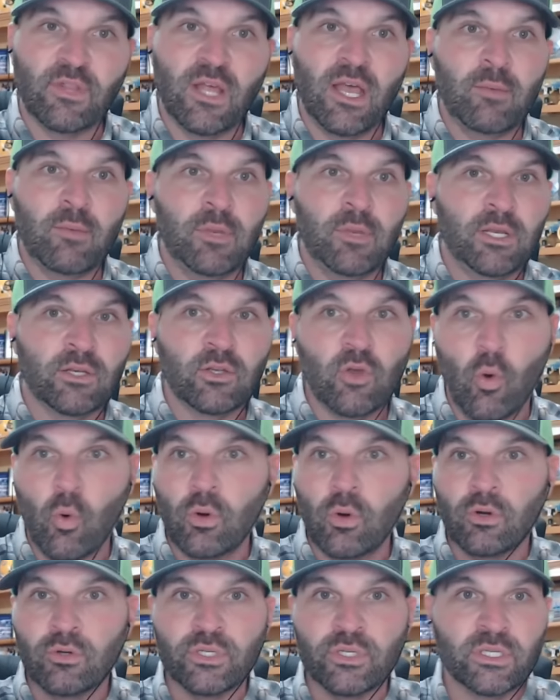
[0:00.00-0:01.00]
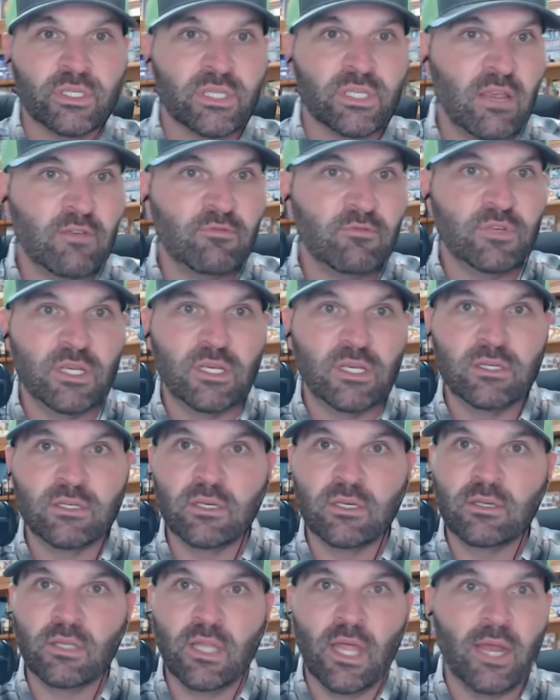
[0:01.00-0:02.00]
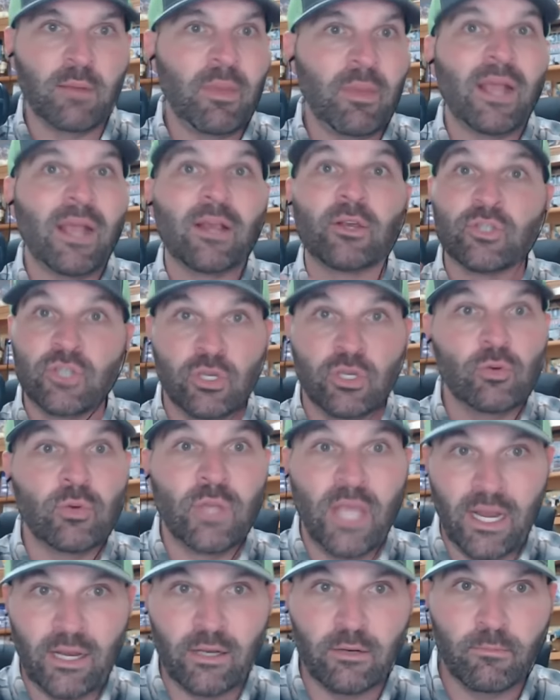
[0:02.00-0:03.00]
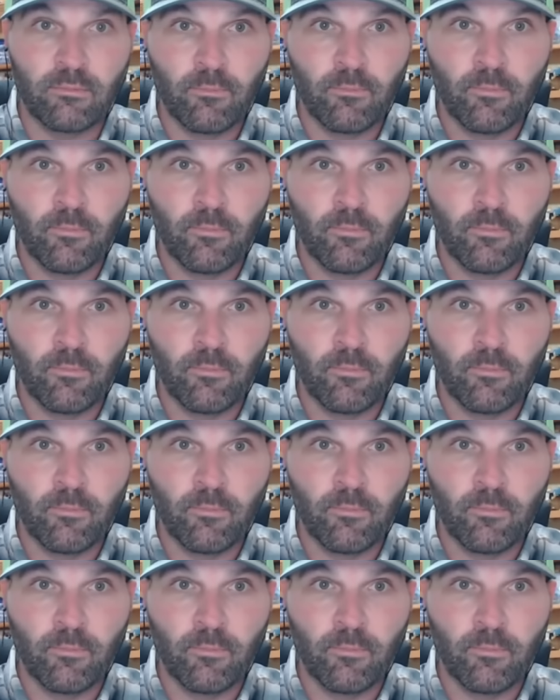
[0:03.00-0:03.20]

linemen and corners and safeties and linebackers, and you get it.